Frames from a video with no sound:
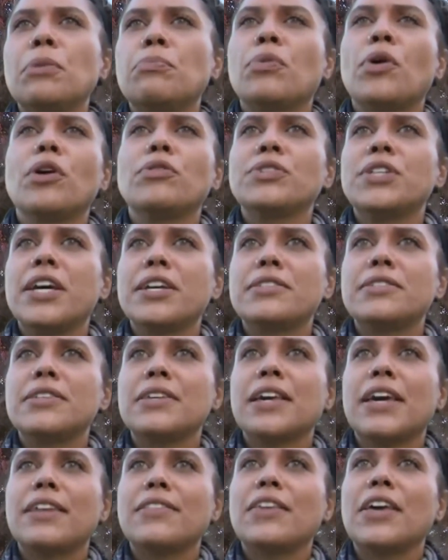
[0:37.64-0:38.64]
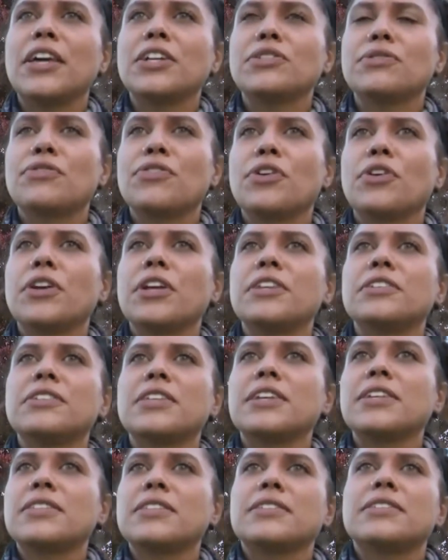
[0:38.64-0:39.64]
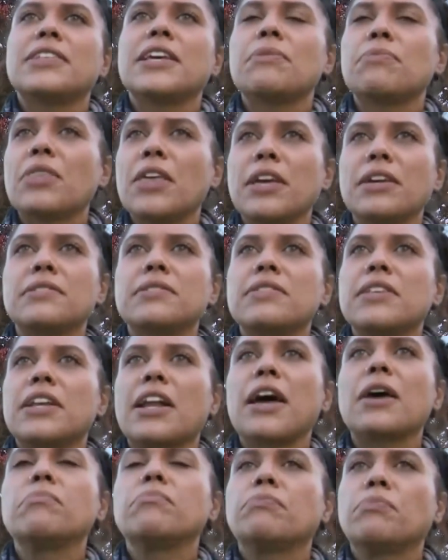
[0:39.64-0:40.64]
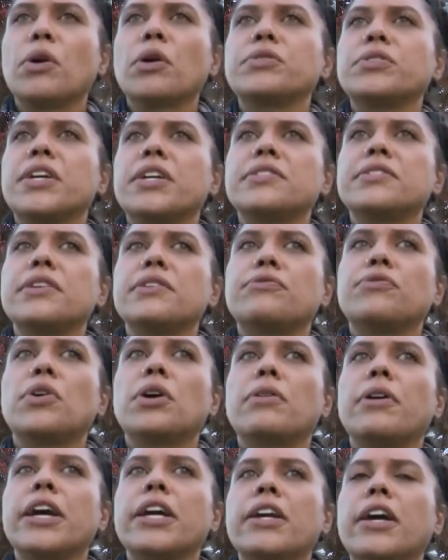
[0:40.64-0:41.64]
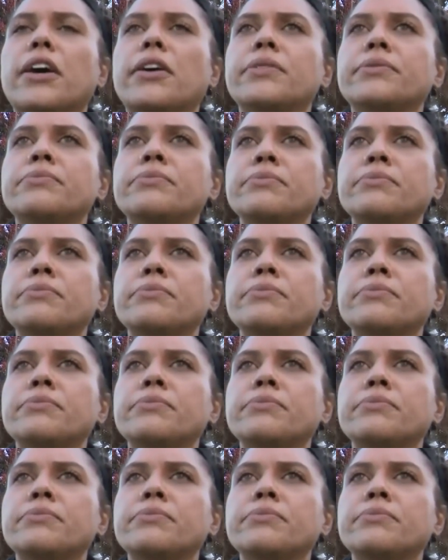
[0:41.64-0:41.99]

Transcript: be protesting at the age of 36 the same things that I'm protesting for right now.